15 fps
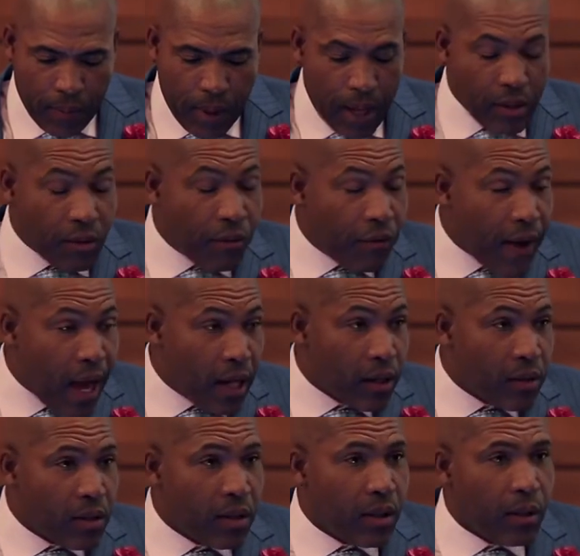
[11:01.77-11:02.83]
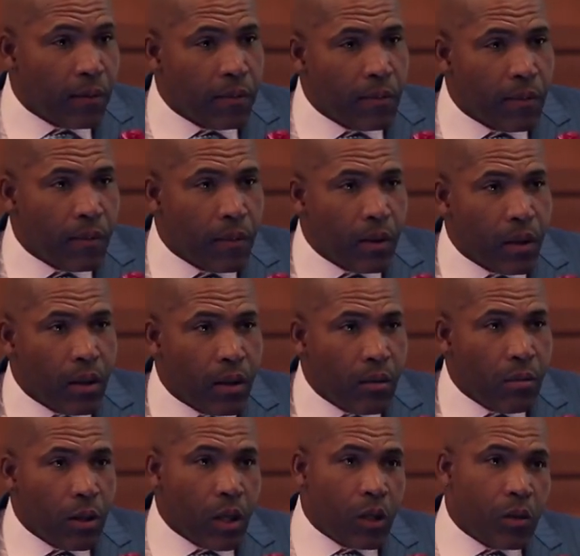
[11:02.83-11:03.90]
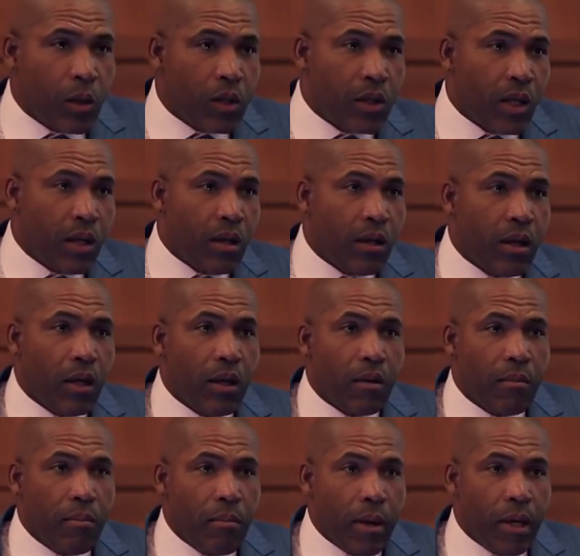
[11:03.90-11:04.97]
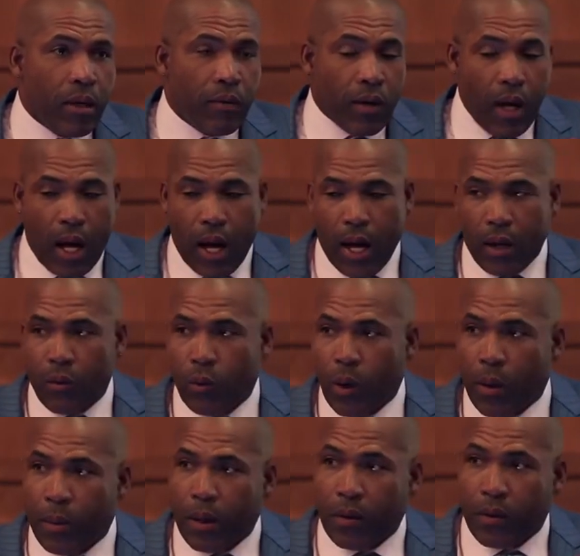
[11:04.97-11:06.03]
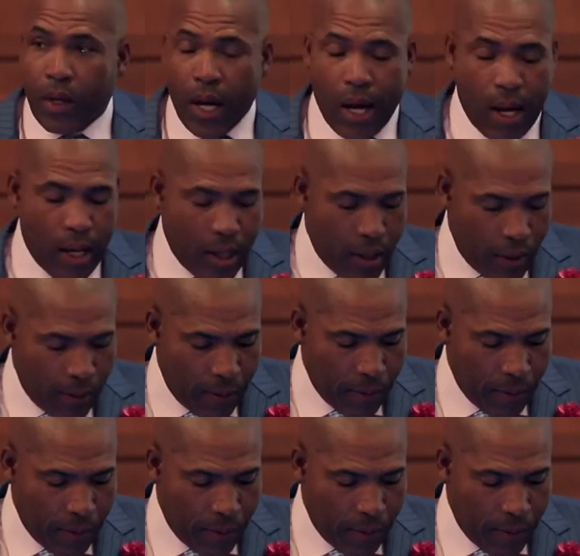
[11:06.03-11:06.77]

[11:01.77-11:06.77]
That's a fallacy, because we see men of God, women of God,